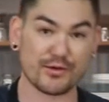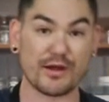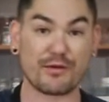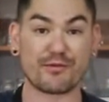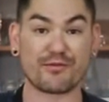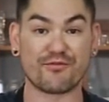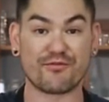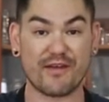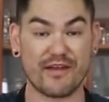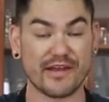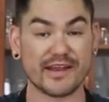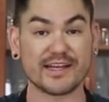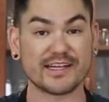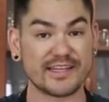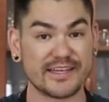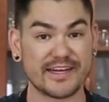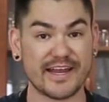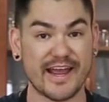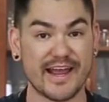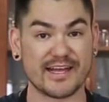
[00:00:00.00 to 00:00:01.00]
now with very
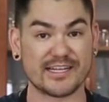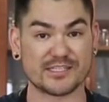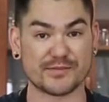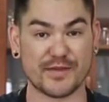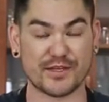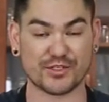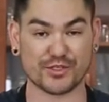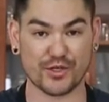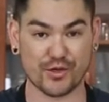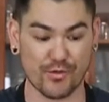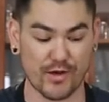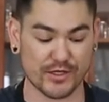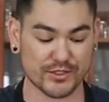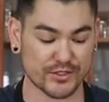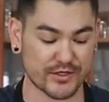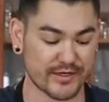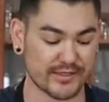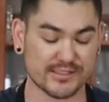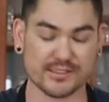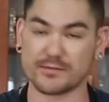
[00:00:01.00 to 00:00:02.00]
clean hands, make sure you wash
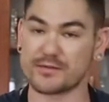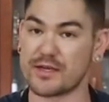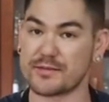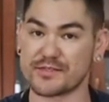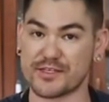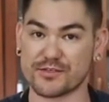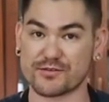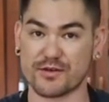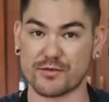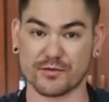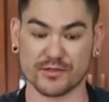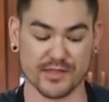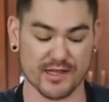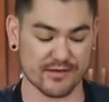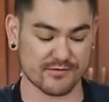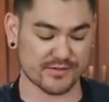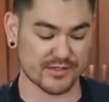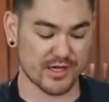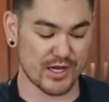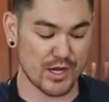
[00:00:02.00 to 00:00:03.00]
your hands, sometimes I use rubber
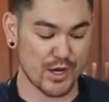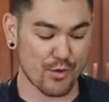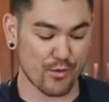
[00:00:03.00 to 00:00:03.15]
gloves,